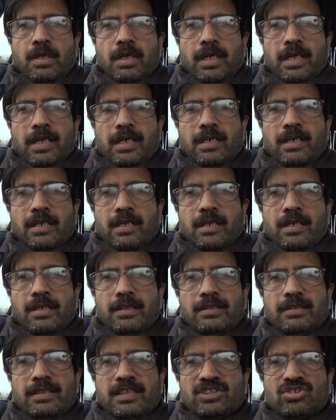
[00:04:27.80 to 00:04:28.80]
And uh,
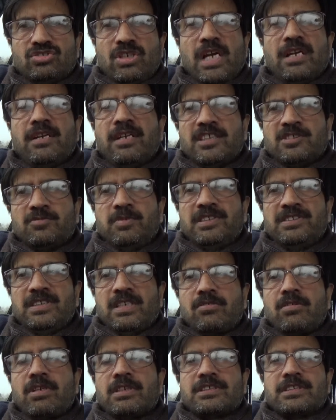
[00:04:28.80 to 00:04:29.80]
the skeletal
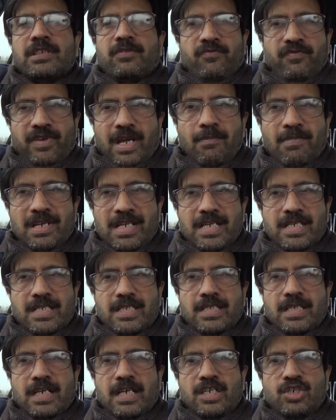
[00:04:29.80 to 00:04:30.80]
dysplasia runs in
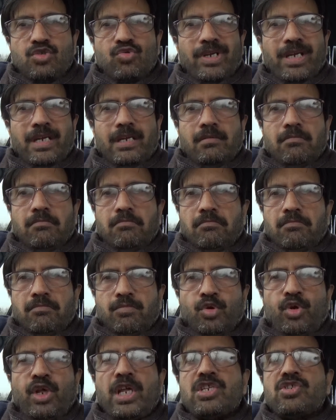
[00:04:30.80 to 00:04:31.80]
families, and you can
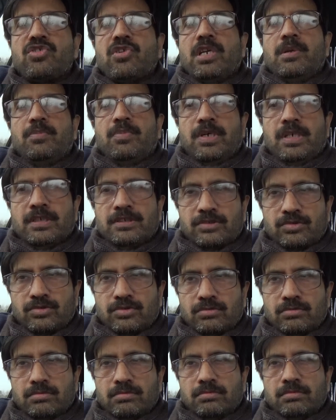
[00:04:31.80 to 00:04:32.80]
potentially pass
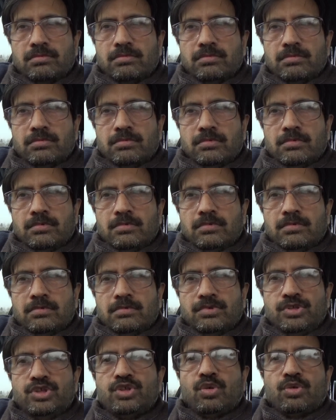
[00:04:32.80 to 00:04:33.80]
to
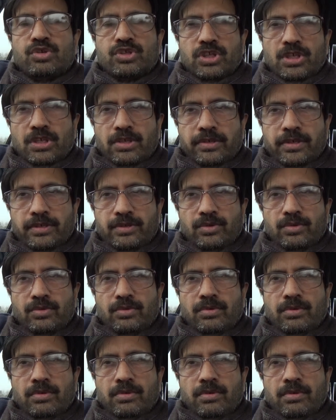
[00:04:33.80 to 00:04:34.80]
your children, you
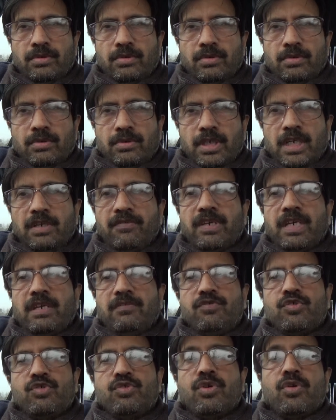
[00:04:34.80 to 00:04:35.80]
know, even
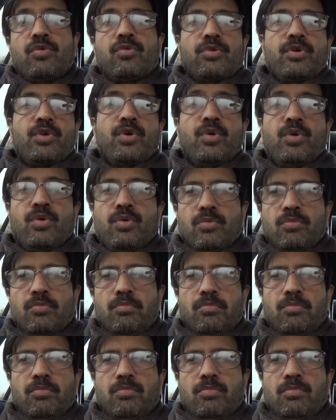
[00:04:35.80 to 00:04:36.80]
if you don't know
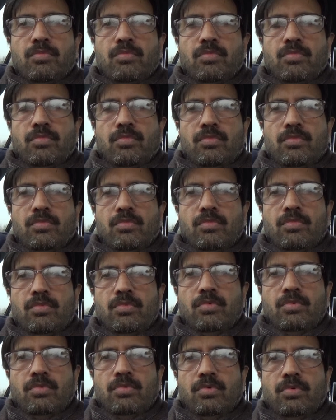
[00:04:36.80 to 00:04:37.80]

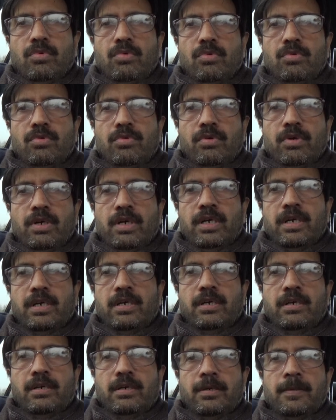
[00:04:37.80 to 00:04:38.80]
or, uh,
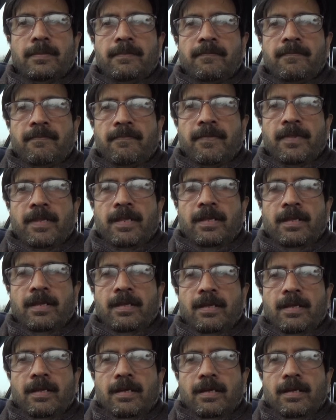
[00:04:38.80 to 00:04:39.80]
and,
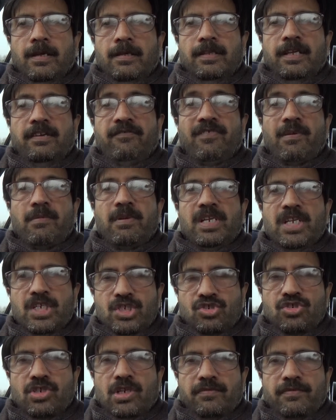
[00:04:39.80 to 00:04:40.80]
uh, and the family
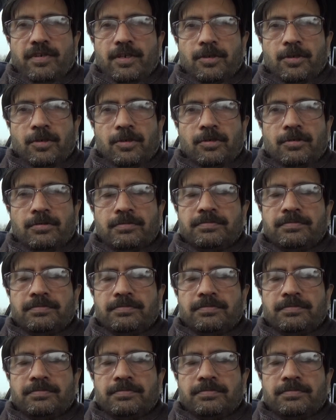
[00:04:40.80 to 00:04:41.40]
history of it, you know.